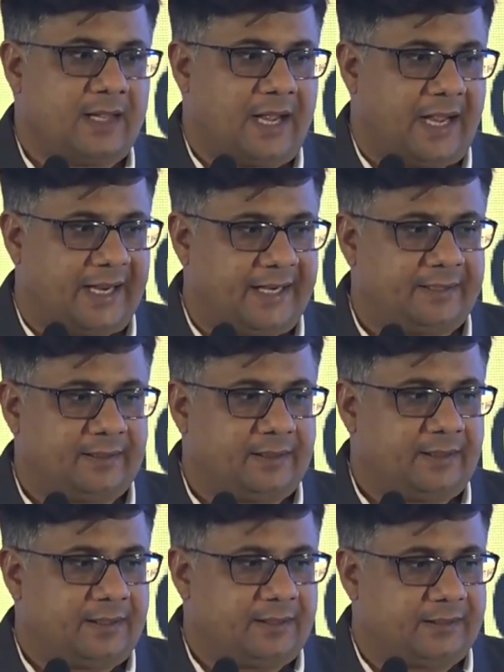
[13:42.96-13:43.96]
And
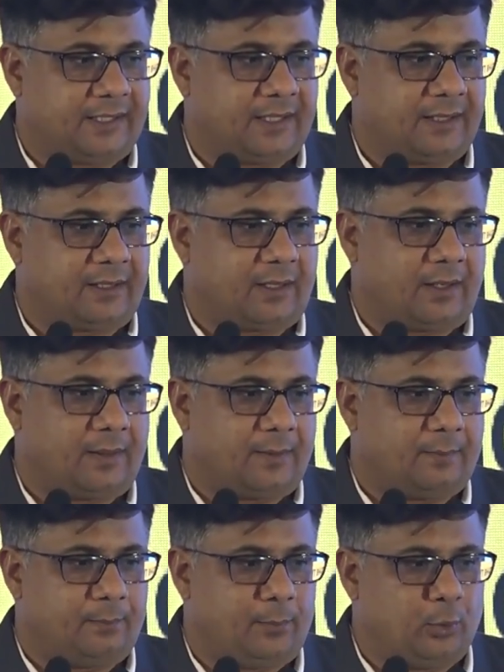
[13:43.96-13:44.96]
the
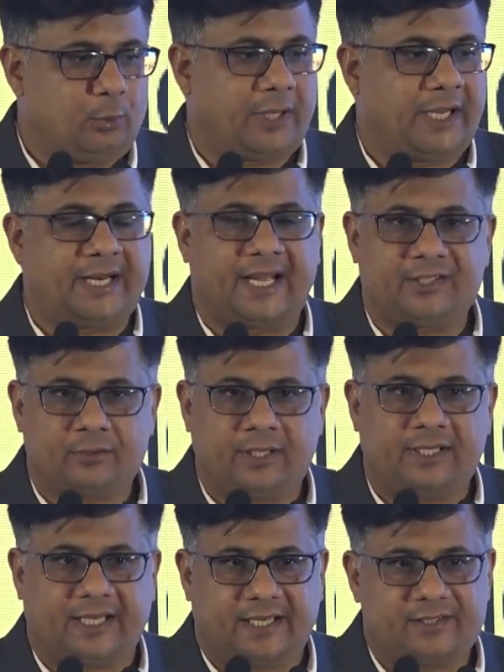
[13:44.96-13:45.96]
blue line actually
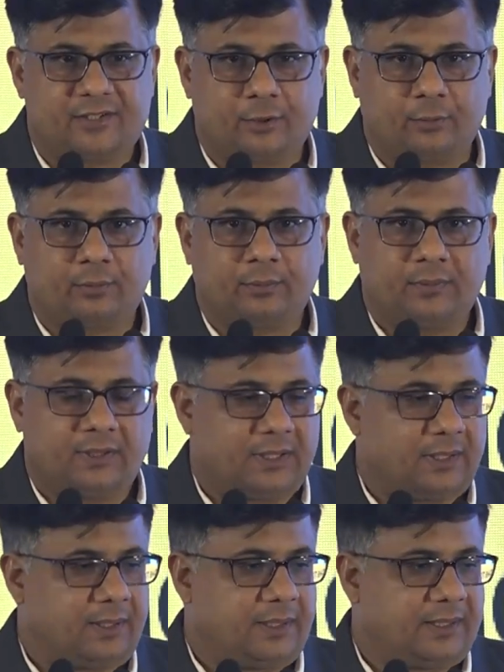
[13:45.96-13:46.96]
tells you
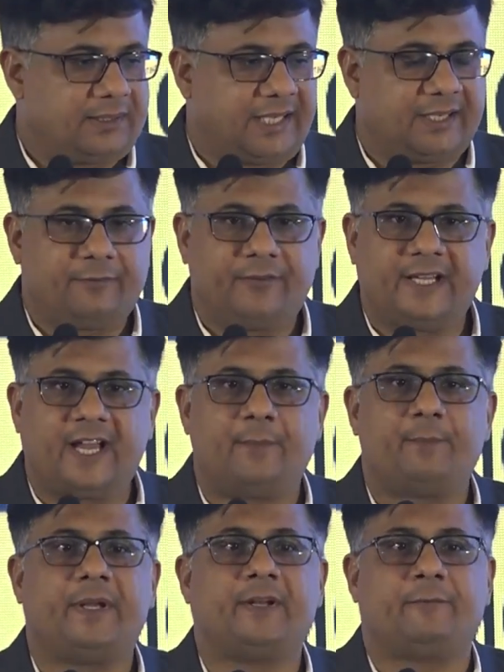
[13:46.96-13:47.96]
that we
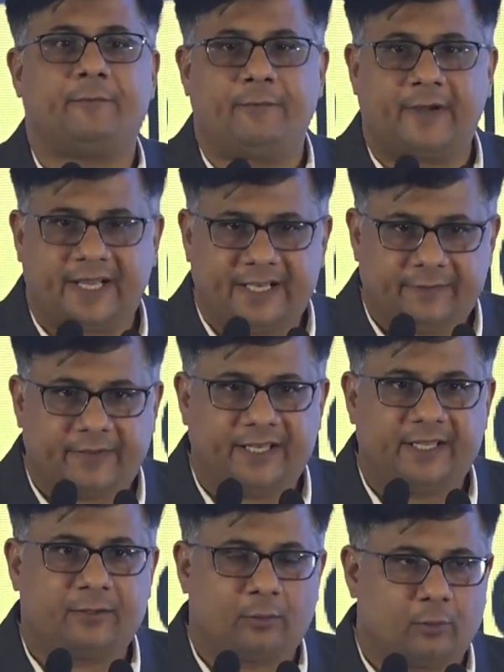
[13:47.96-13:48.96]
have been very,
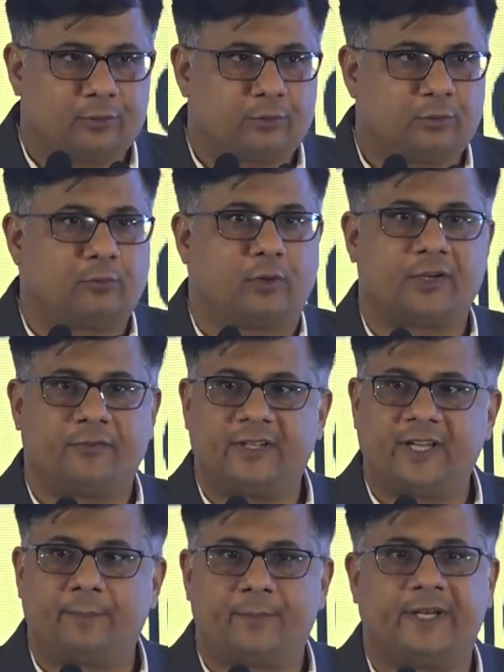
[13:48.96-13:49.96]
very close to what we
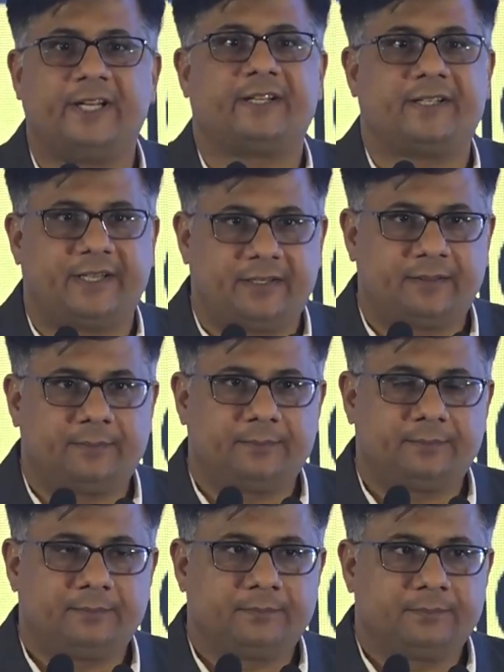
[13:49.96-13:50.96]
have predicted,
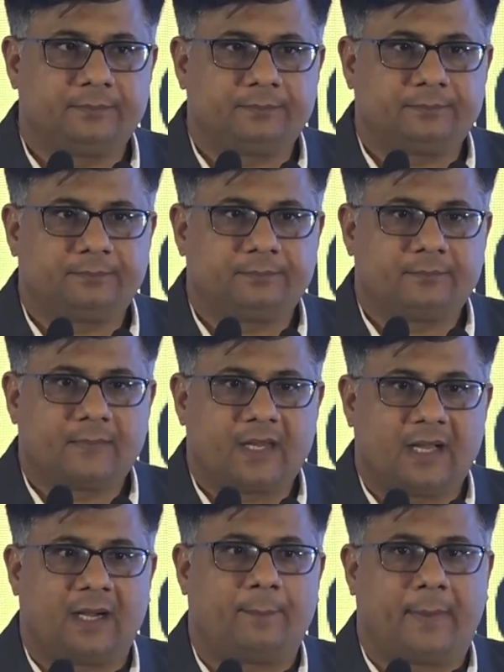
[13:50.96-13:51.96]

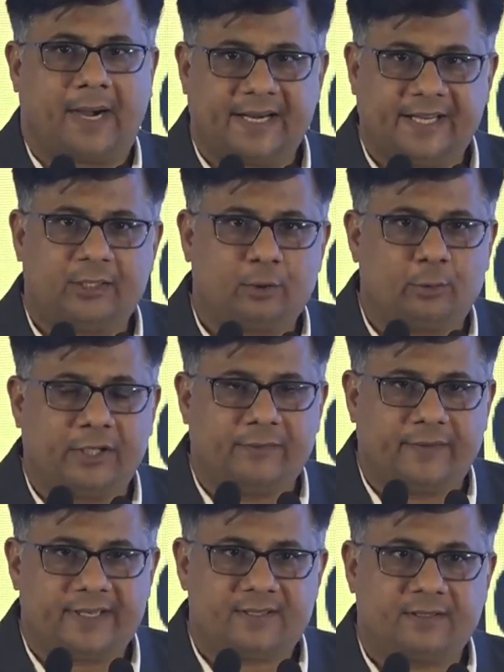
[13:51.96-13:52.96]
barring 2
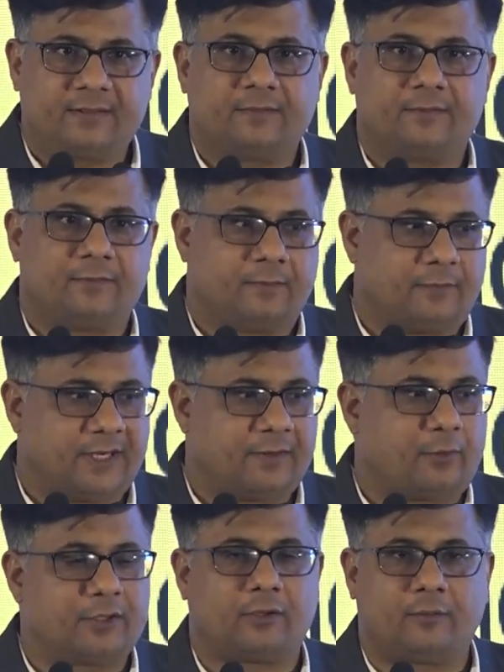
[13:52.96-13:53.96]
events. One
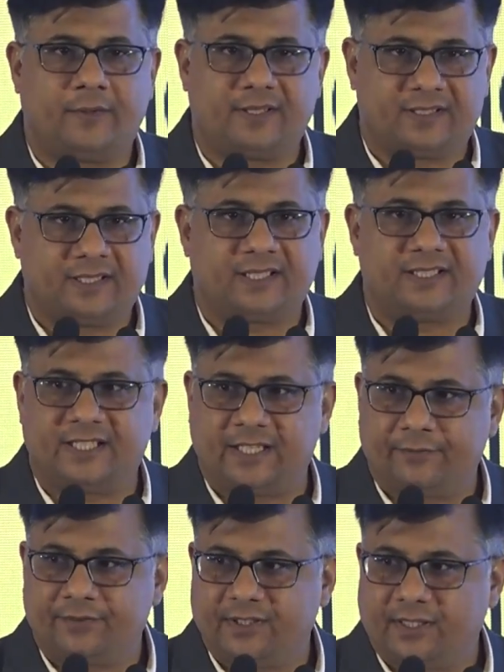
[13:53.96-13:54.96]
was obviously the
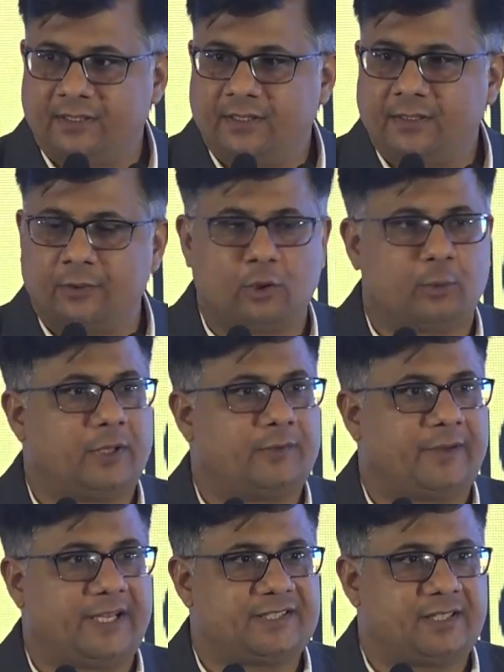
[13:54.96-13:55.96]
GFC, global
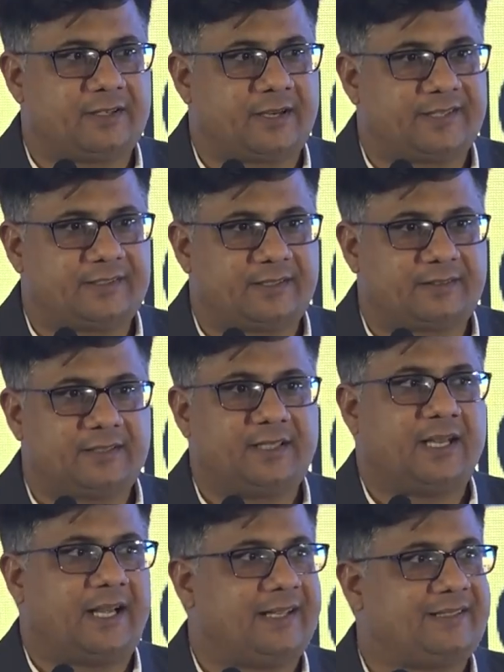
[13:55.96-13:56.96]
financial crisis,
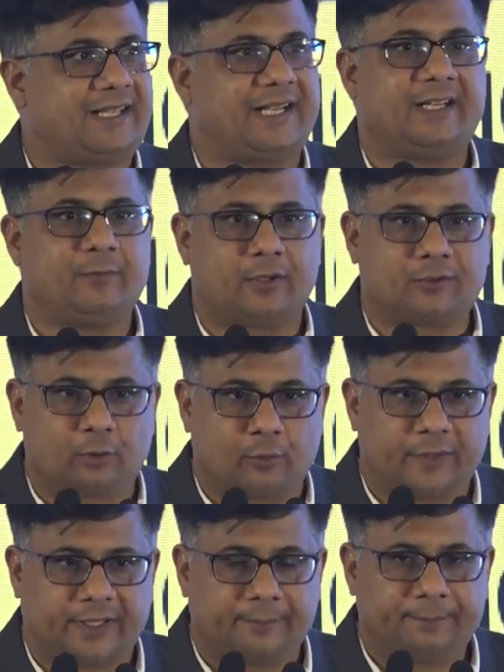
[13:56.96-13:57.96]
and second was
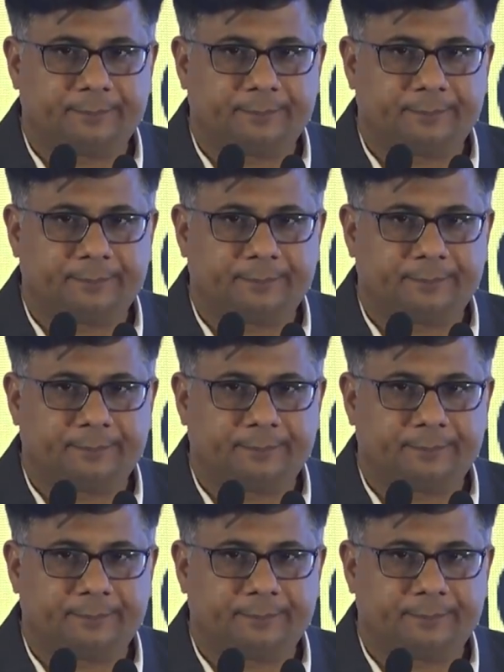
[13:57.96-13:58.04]
COVID.